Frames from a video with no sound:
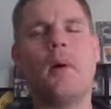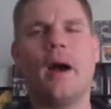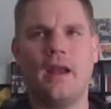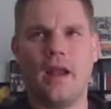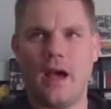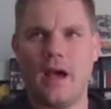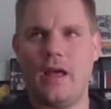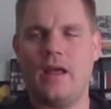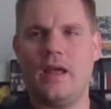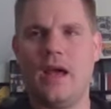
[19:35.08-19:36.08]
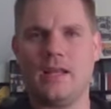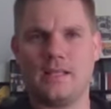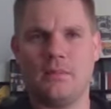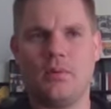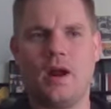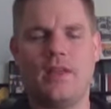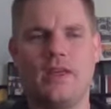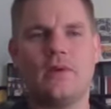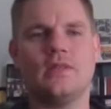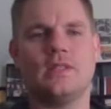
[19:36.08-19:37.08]
but at some point, I
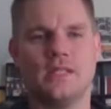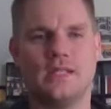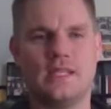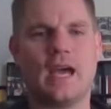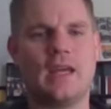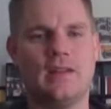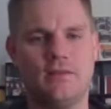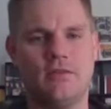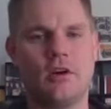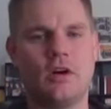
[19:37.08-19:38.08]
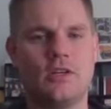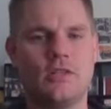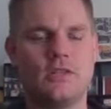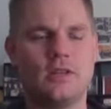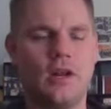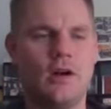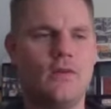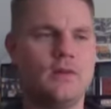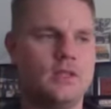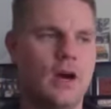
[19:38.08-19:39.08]
think it was in the second verse, you
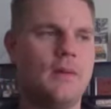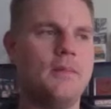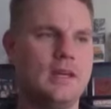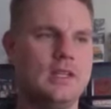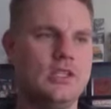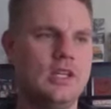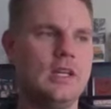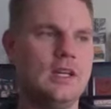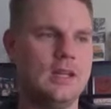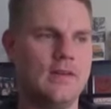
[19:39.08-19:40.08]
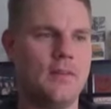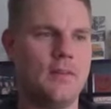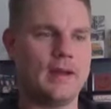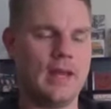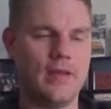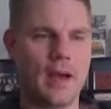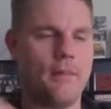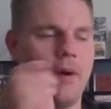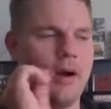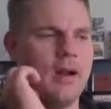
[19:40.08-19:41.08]
know, Tommy and Gene, I never backed down
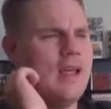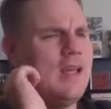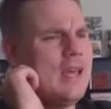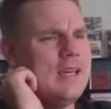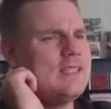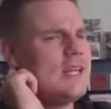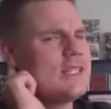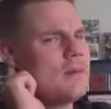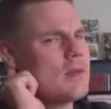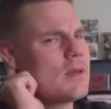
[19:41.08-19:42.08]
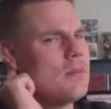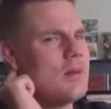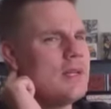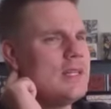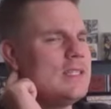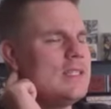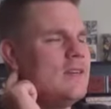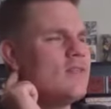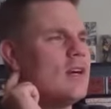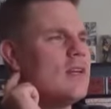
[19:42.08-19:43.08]
that part. He said something completely
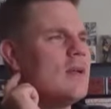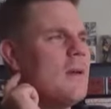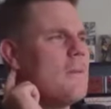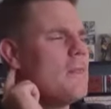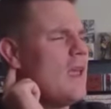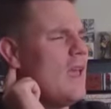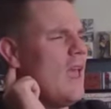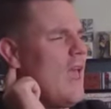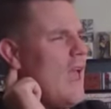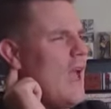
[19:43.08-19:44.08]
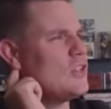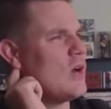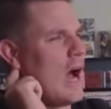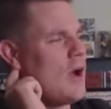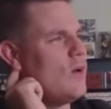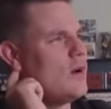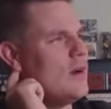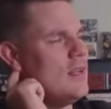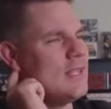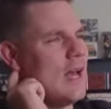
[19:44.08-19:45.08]
different. And so I, wonder,
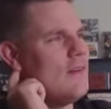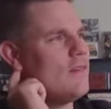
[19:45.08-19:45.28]
recall